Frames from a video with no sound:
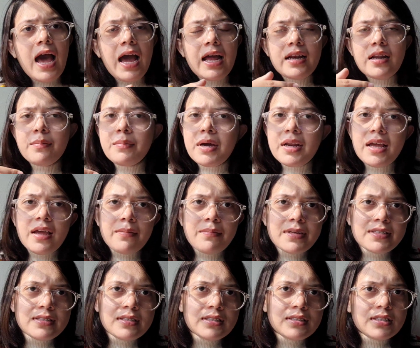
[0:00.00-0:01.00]
And humare
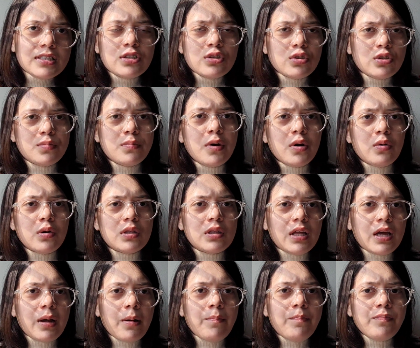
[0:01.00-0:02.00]
MS thesis us mein
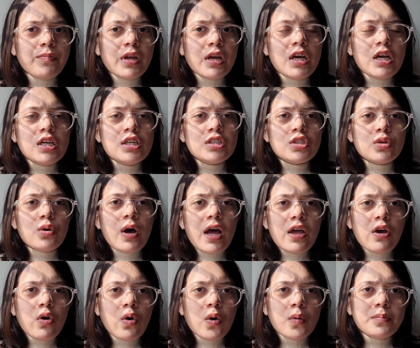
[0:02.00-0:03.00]
hota hai. So
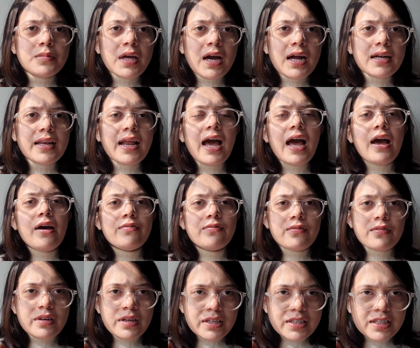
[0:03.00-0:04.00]
I hope that I
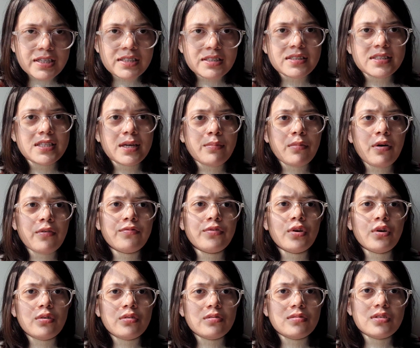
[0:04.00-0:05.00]
have cleared some of
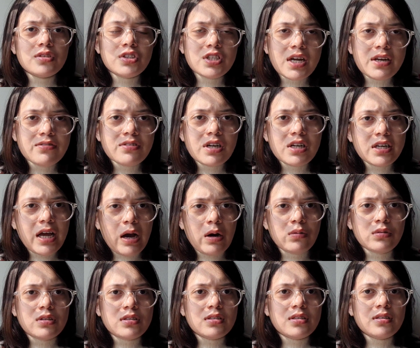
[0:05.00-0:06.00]
your general
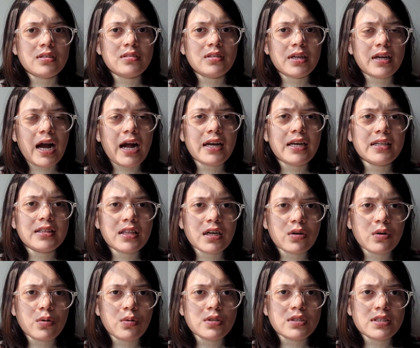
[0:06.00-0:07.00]
doubts regarding the
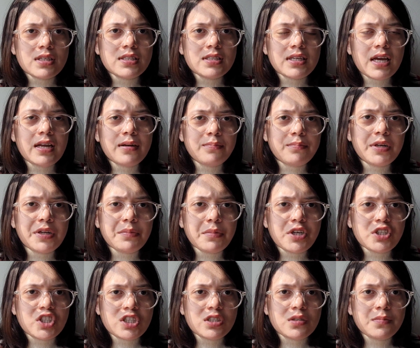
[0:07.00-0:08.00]
courses and
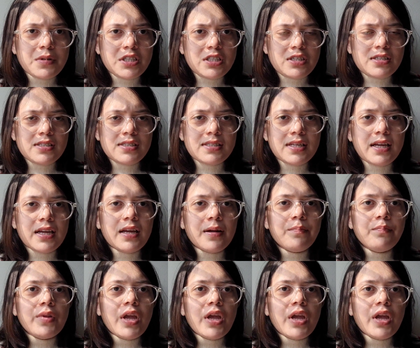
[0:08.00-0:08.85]
pre-majors, majors thing.